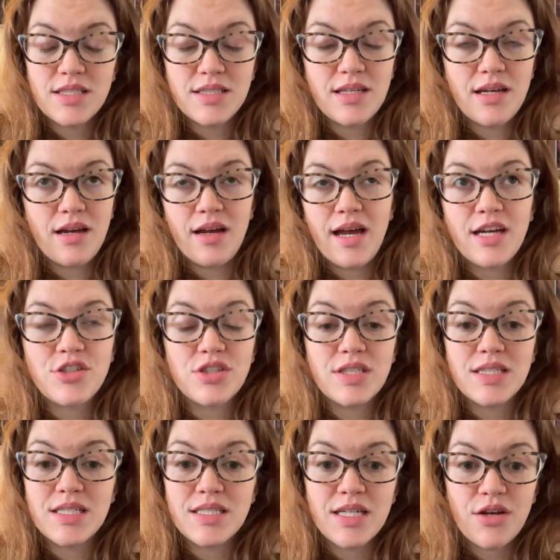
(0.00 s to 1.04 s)
actually
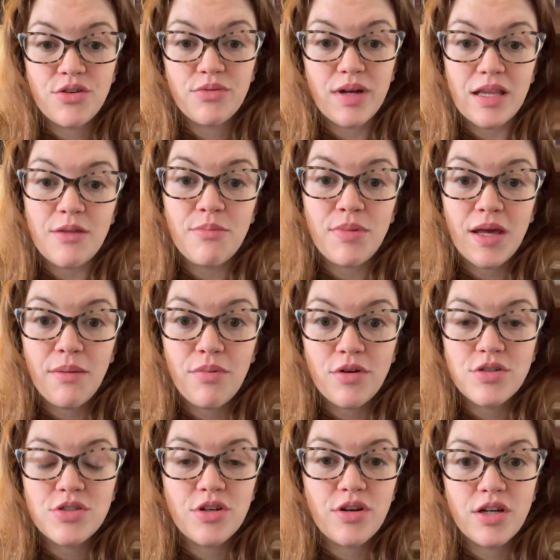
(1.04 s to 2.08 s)
sit down to write the
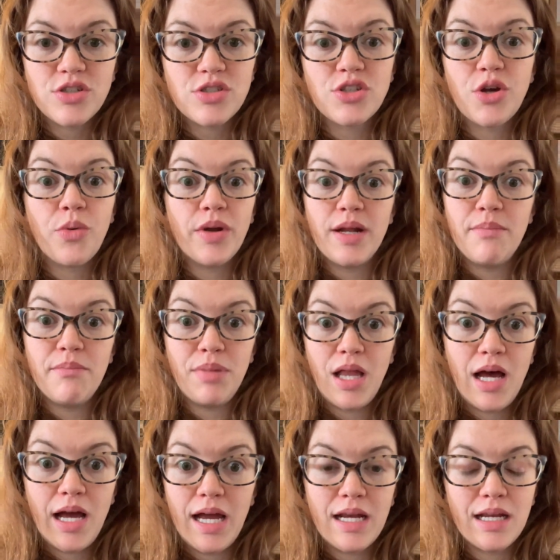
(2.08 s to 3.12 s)
paper, so you're not just going in
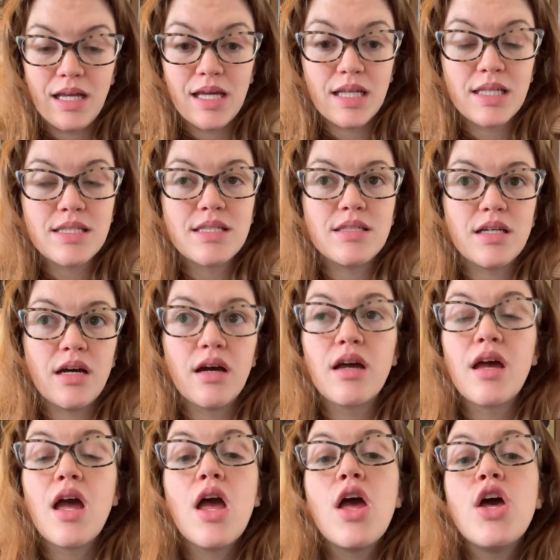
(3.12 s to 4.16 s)
blind and getting stuck.
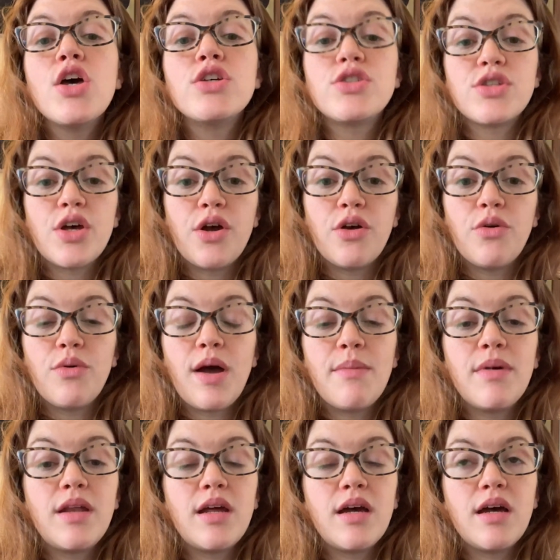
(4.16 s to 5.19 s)
So I'm
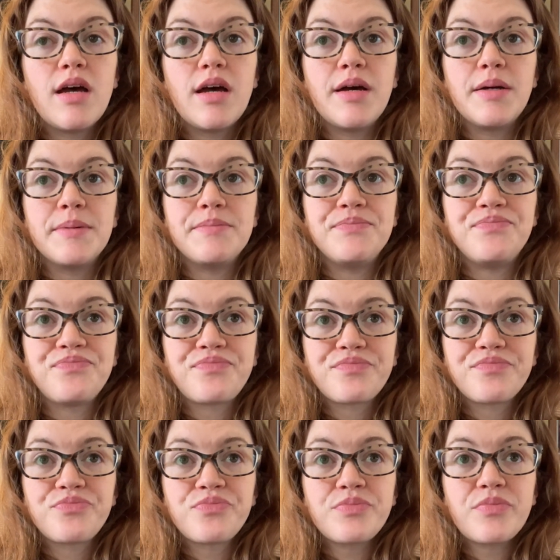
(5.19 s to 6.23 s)
gonna
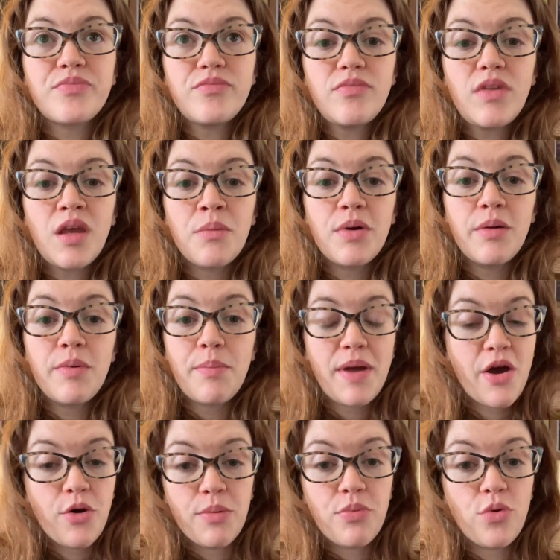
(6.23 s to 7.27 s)
put up a
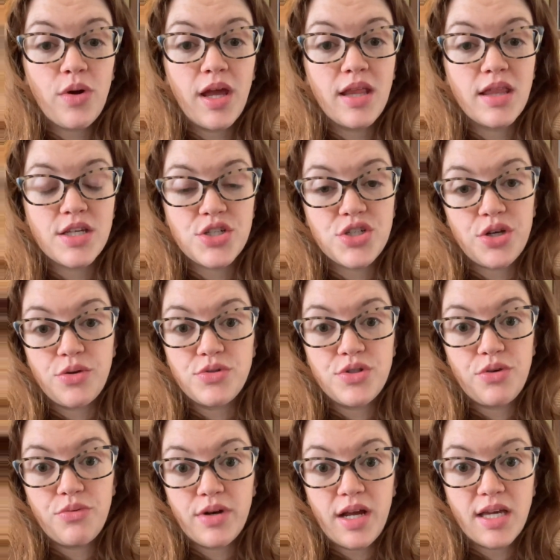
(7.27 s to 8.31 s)
PowerPoint that shows
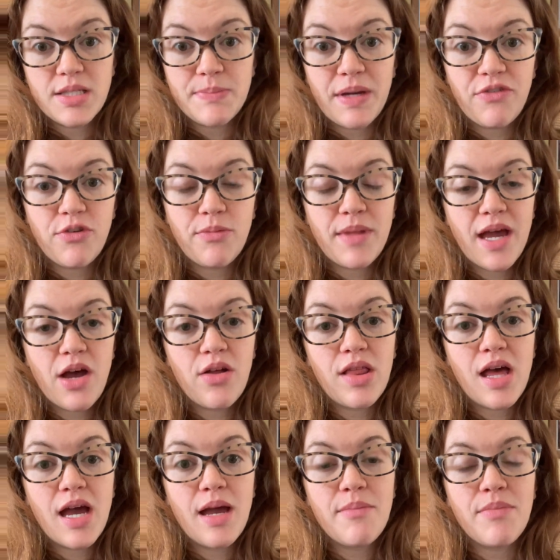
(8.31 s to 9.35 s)
you what I expect from the
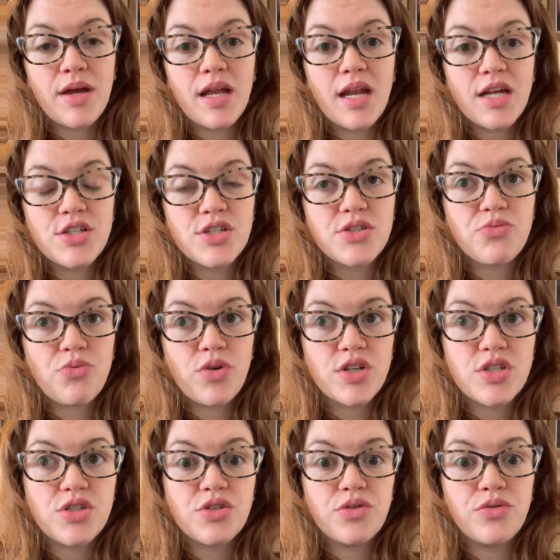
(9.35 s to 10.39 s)
outline, but I just
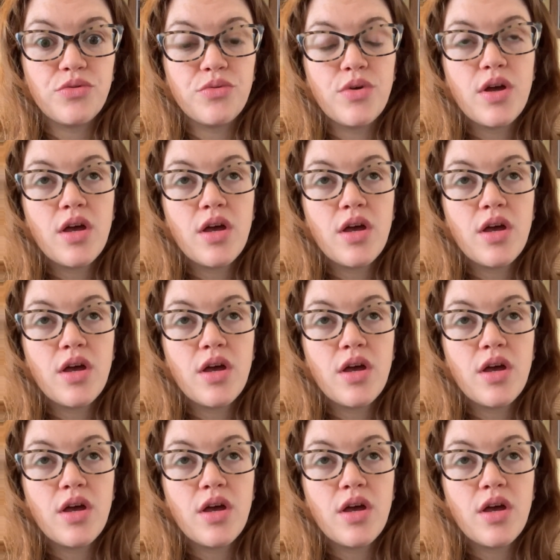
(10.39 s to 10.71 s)
want to